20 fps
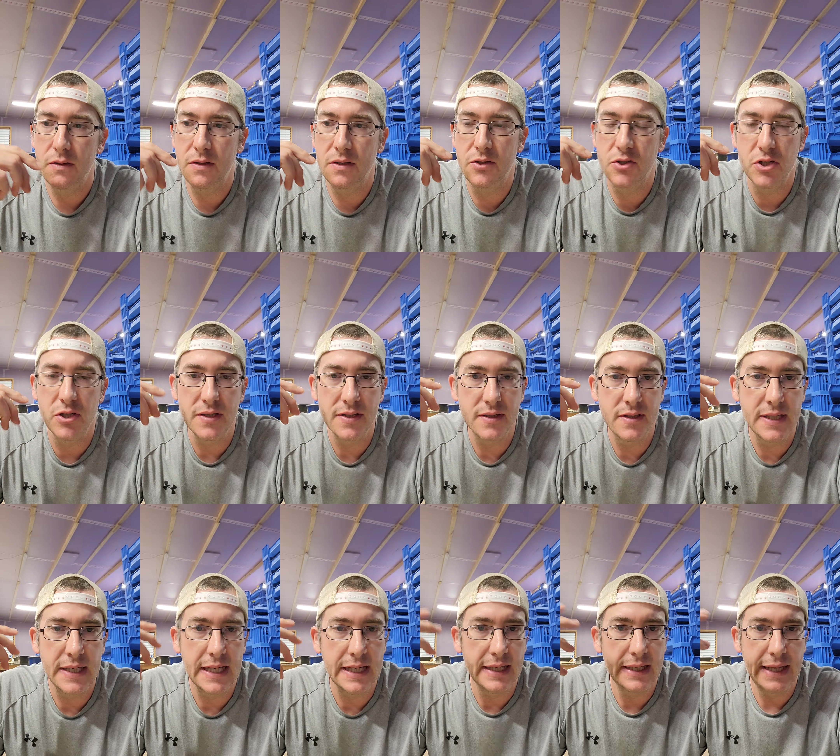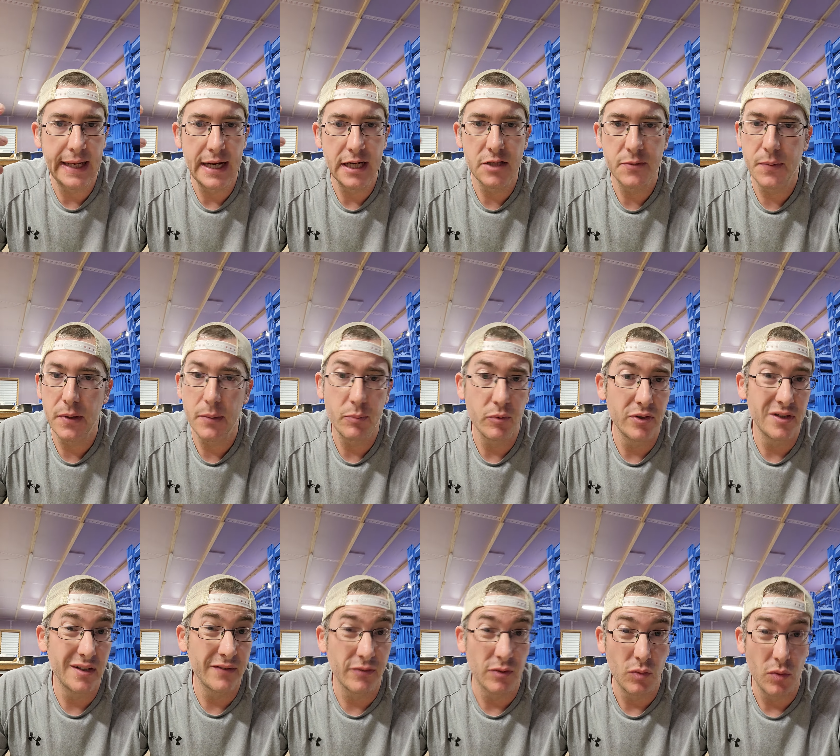just to engage people
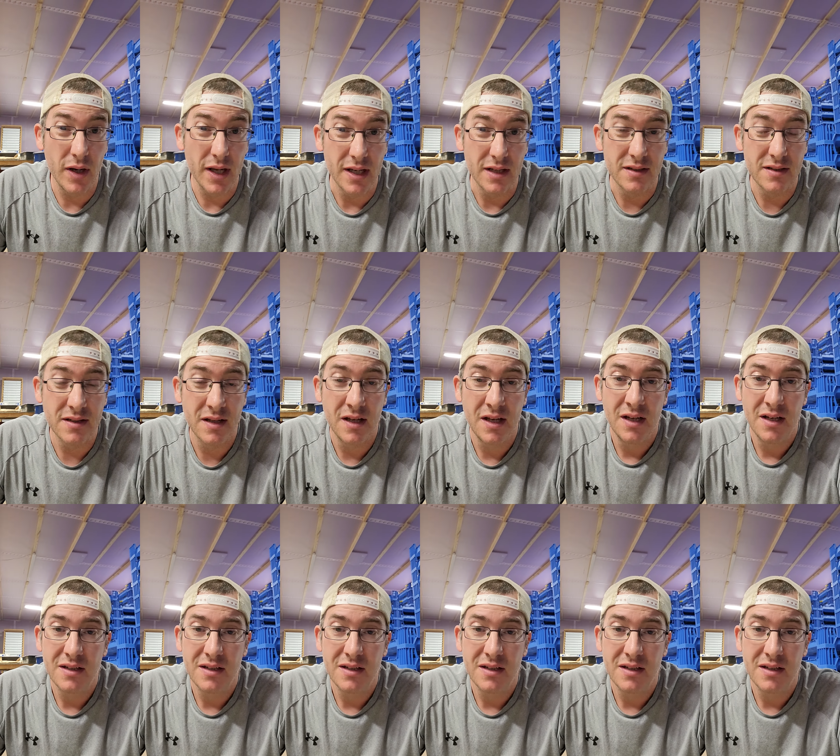in different ways.